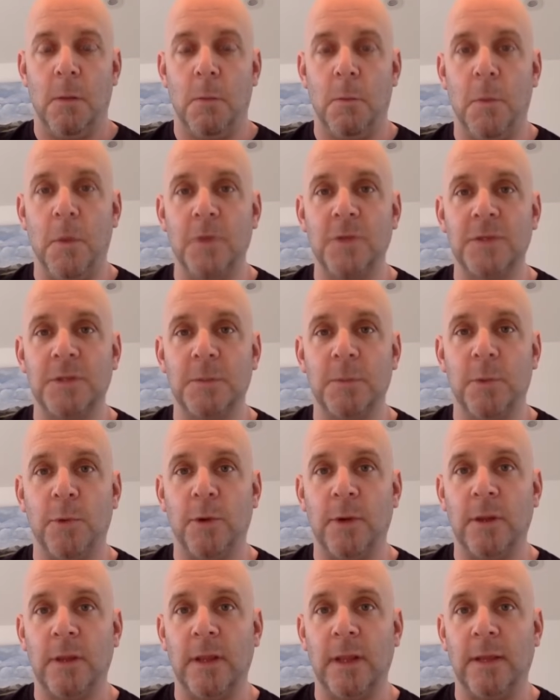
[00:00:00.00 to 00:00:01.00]
Most
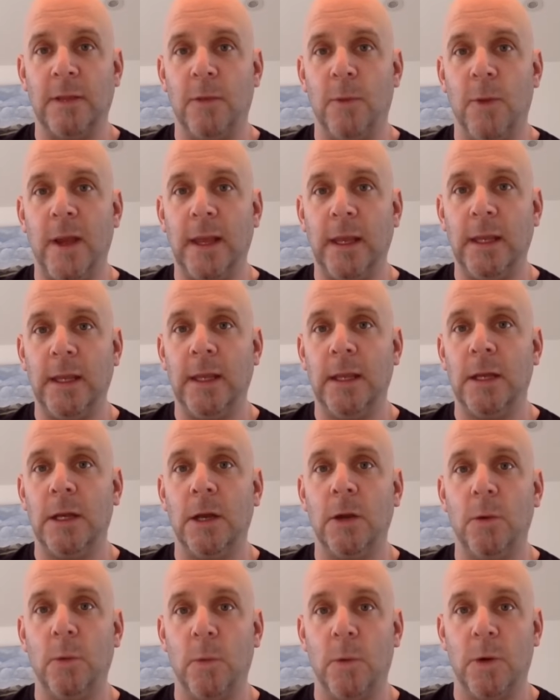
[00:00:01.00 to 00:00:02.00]
importantly, the way
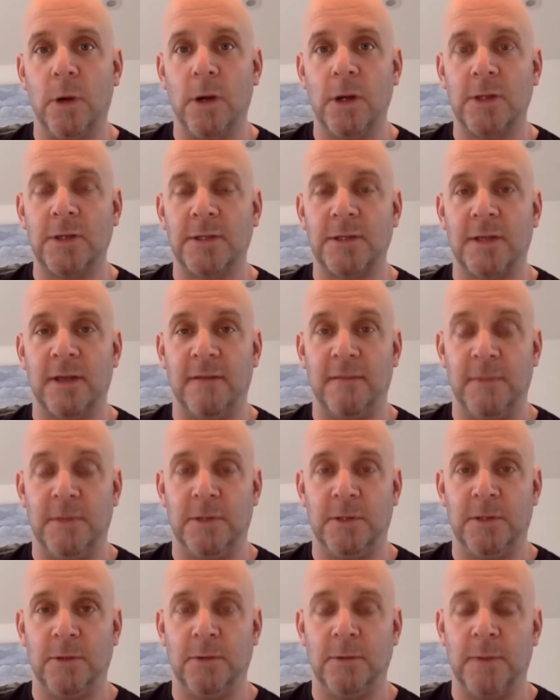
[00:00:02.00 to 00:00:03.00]
E&O works, I've been
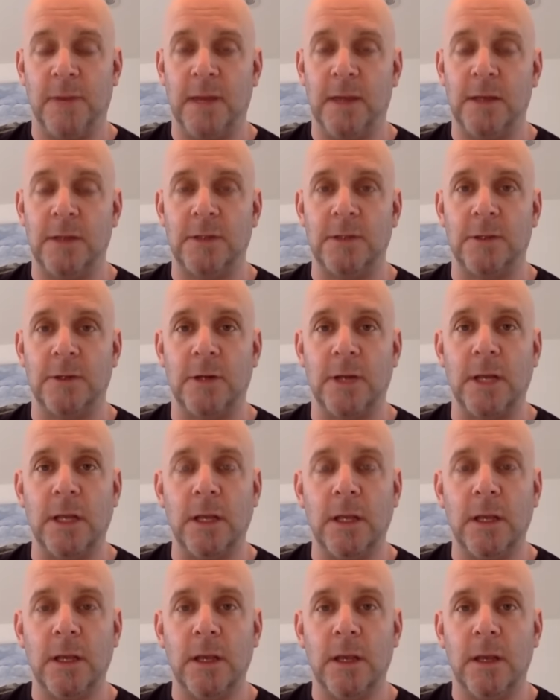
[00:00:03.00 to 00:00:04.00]
told by an
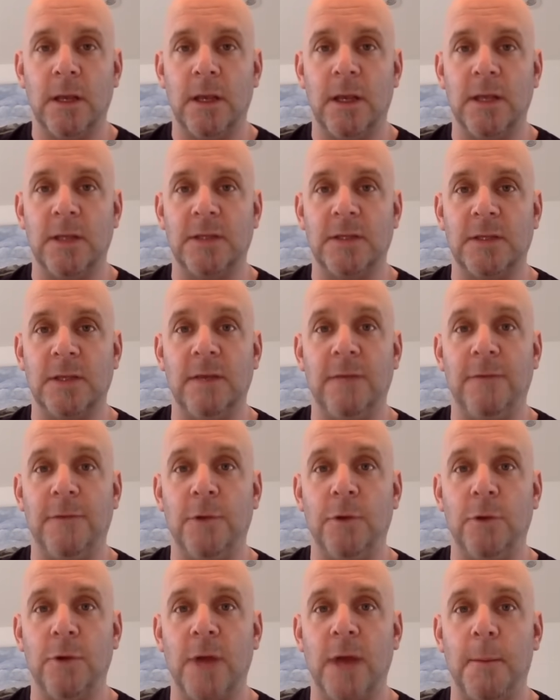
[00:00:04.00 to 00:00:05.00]
attorney, is if
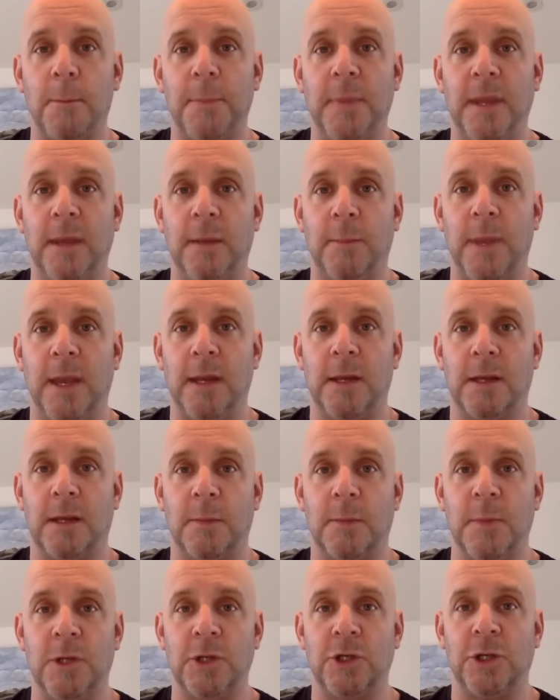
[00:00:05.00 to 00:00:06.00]
you're not being paid a
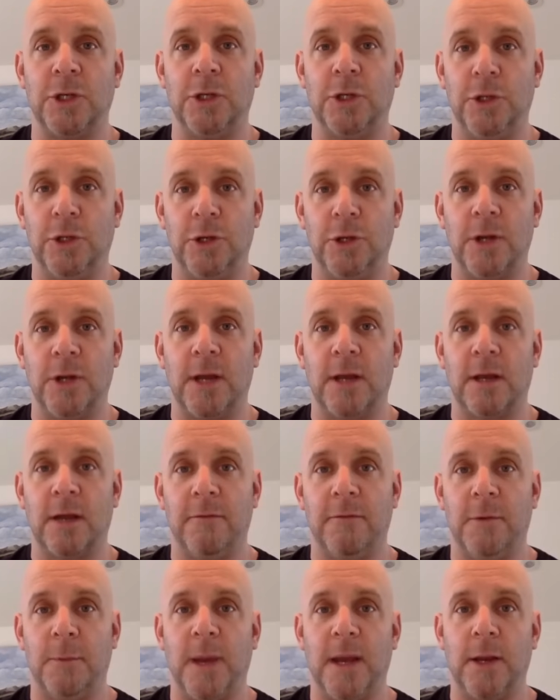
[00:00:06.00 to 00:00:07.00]
commission, you're not
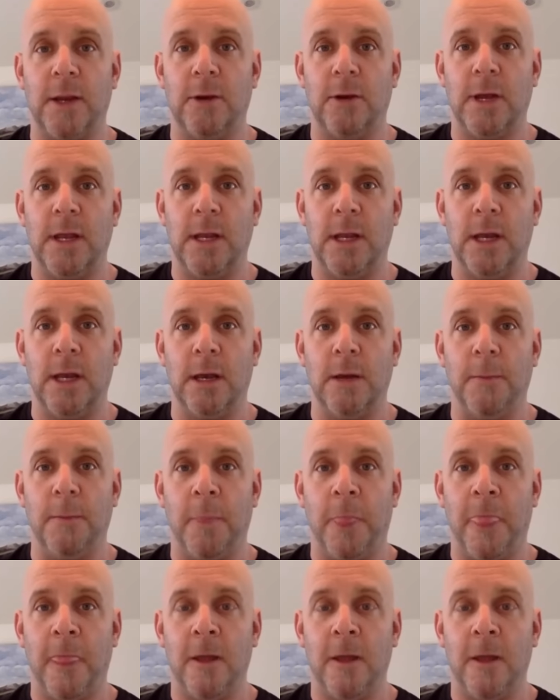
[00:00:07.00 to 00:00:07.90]
covered by your E&O.